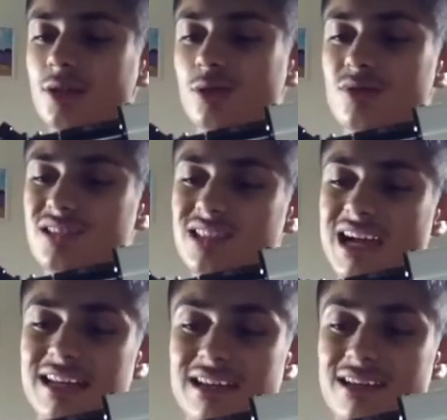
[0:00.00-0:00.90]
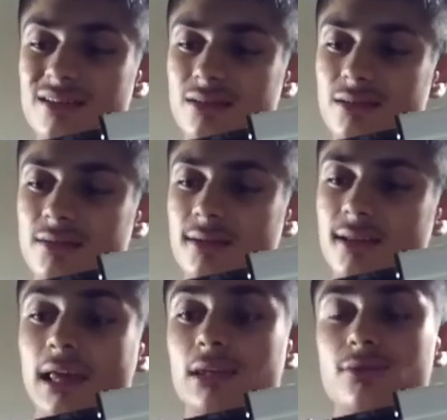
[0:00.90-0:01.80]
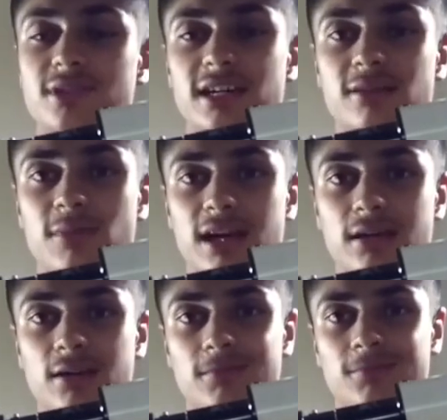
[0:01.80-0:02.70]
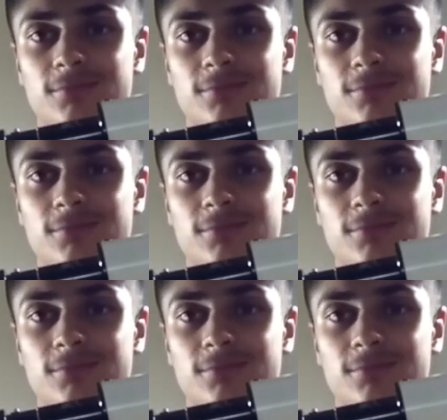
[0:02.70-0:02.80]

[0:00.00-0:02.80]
you slide it in, and you tighten it back up.